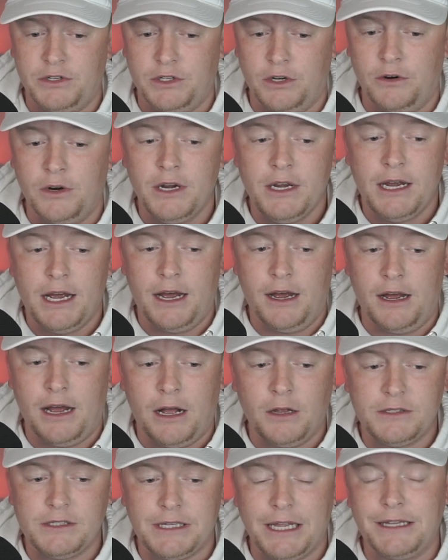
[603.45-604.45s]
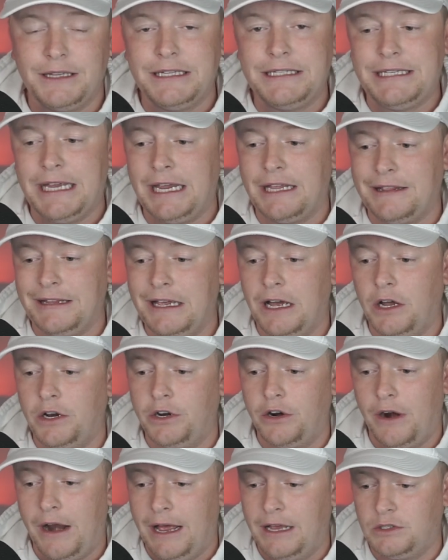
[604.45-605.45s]
So I'll slightly take the
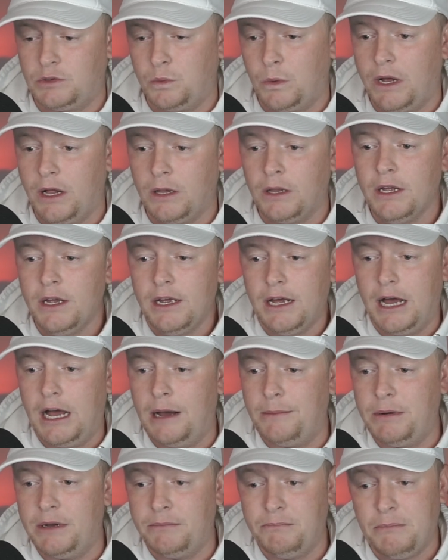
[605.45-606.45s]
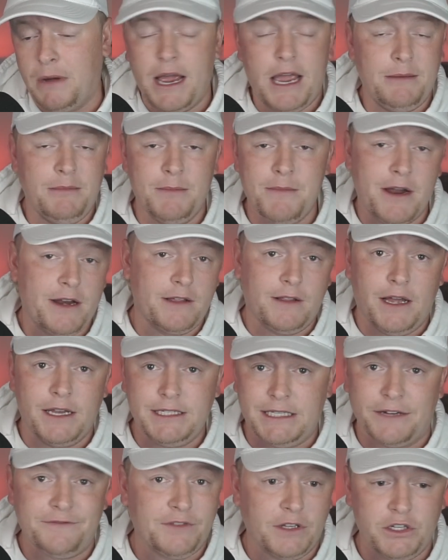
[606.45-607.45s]
under as well, but Miami money
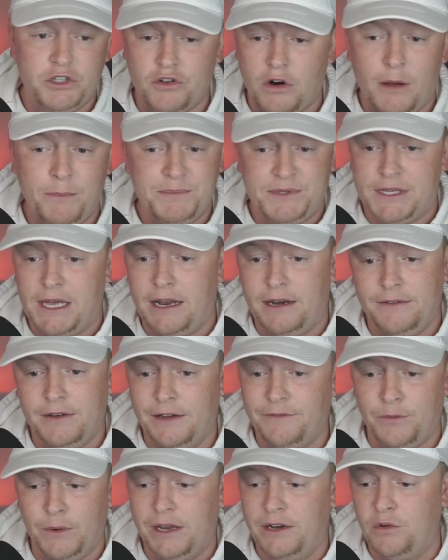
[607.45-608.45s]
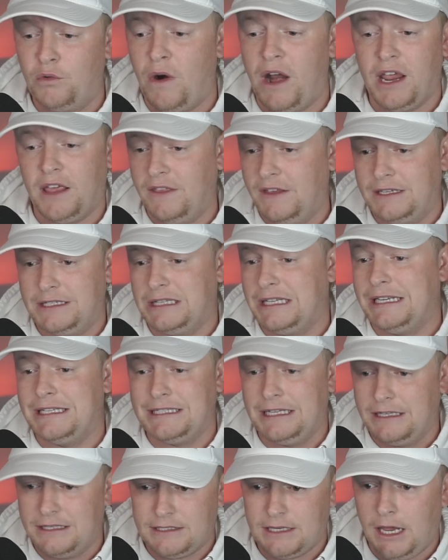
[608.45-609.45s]
line definitely trumps that if we had to rank these
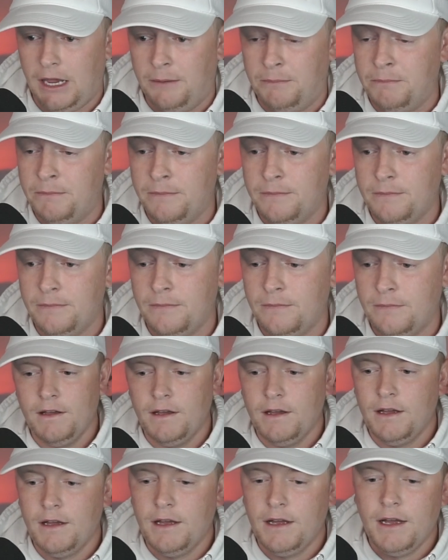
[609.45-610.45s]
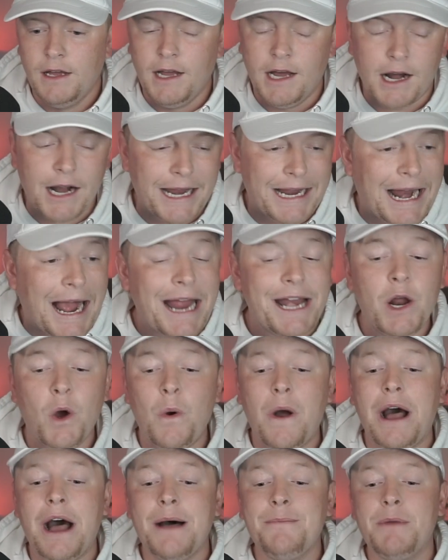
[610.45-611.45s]
leans in this game. All right, I
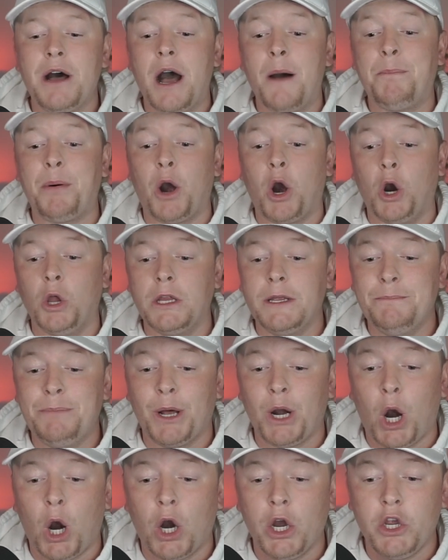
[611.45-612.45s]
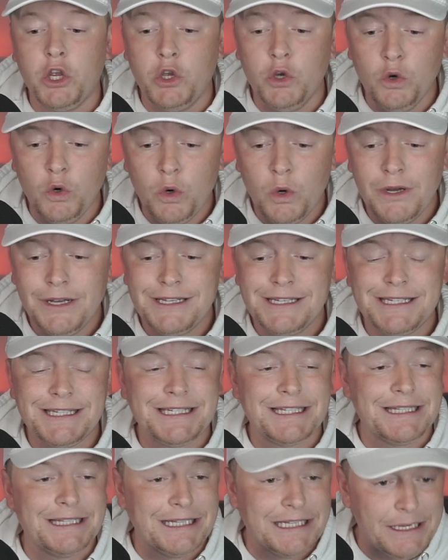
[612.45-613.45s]
know I'm up early, but are you
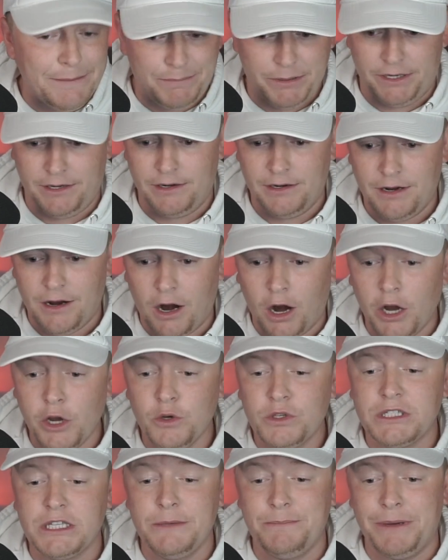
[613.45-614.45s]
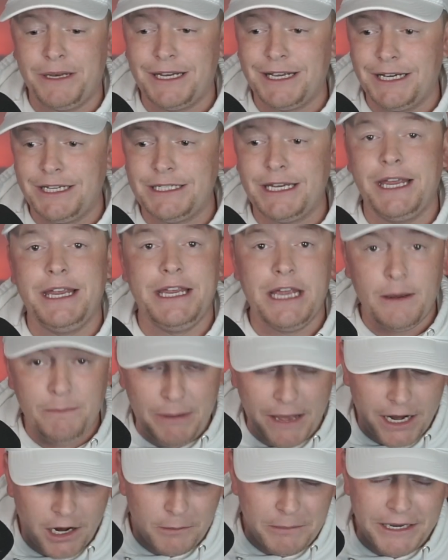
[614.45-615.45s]
sleeping? Are you sleeping? Because you
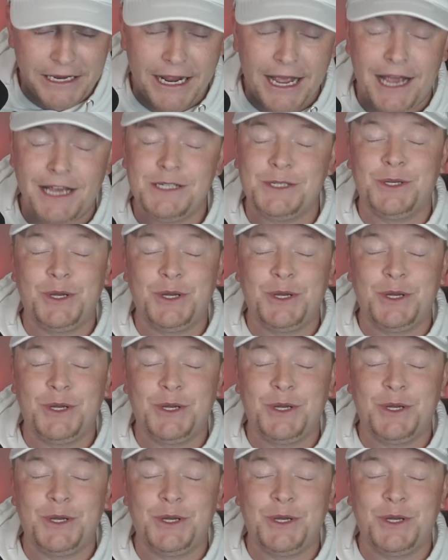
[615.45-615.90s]
better be, guys.